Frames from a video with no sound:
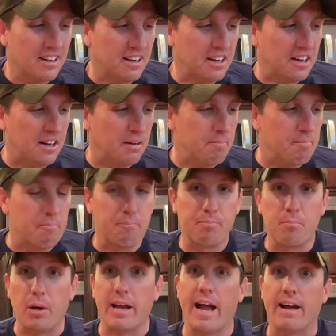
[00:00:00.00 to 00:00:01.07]

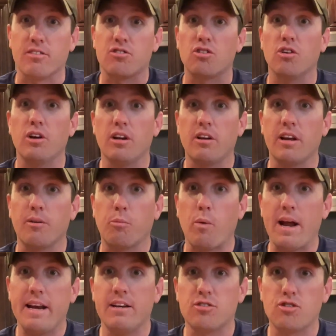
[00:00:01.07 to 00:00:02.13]
But yeah, so it weighed a